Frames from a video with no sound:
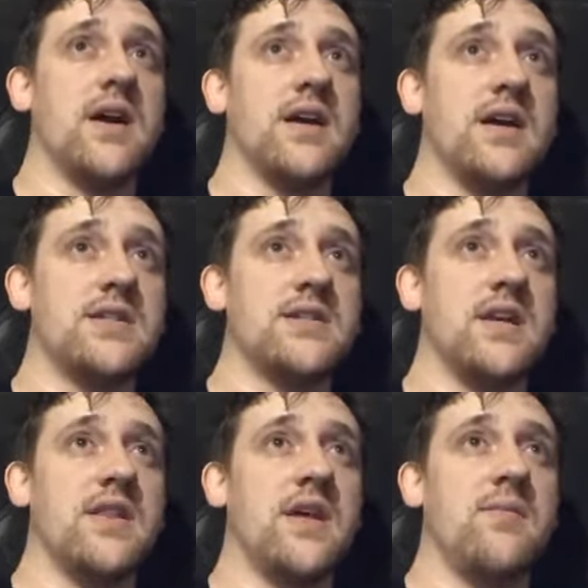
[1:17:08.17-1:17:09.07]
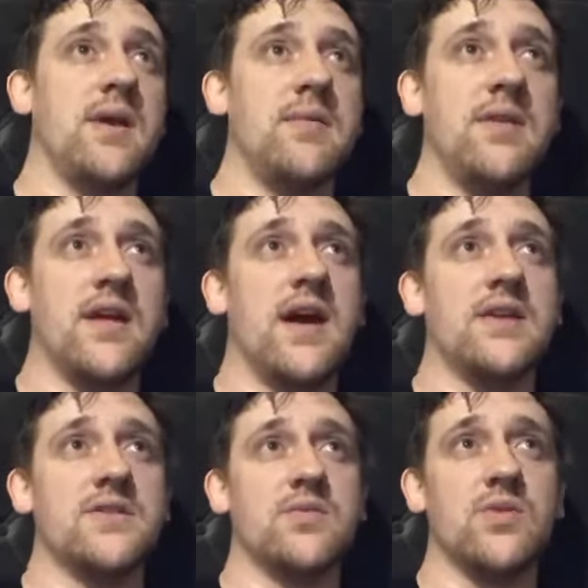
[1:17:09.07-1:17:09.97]
I can say that maybe that
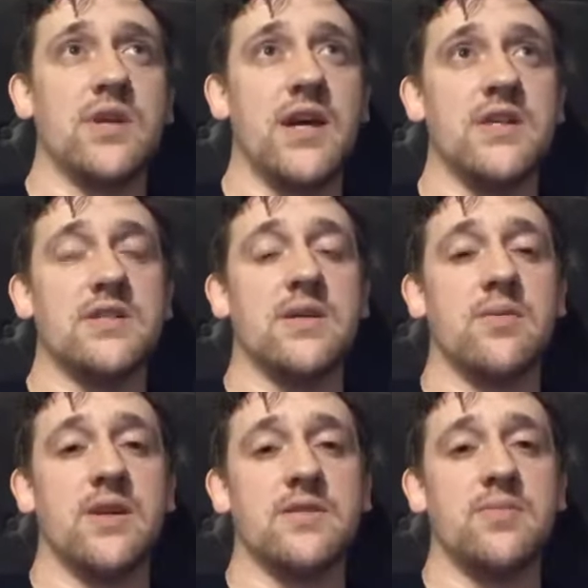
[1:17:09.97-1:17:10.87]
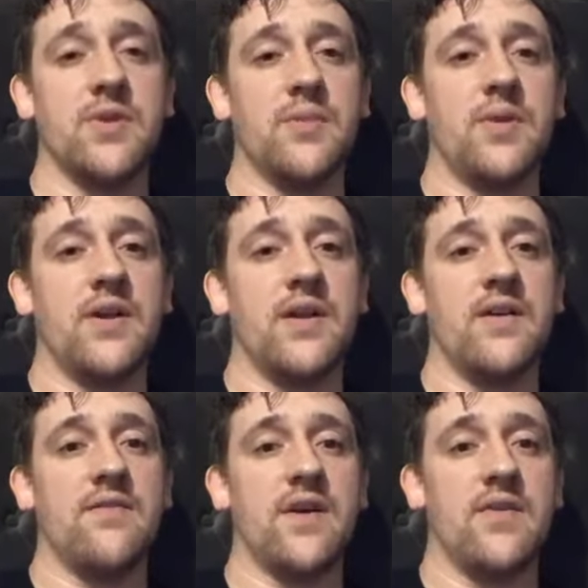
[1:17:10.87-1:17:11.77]
is the wood, hay, and stubble that's built upon
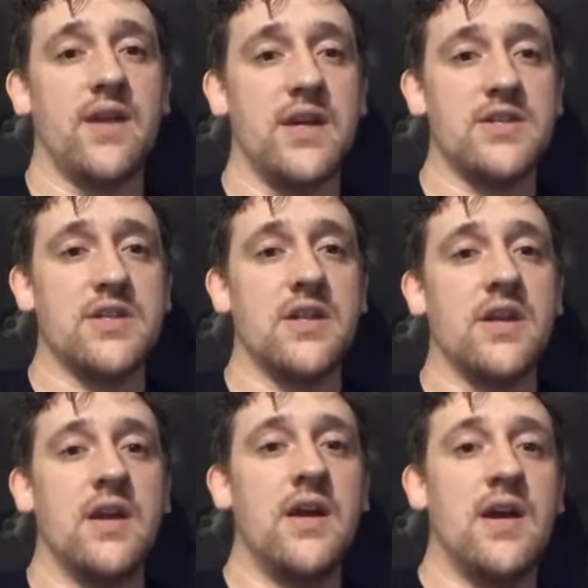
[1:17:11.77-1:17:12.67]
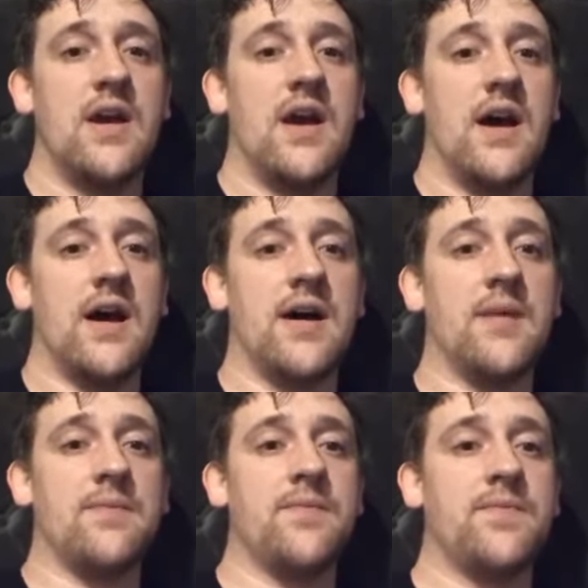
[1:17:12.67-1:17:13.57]
that foundation. Um,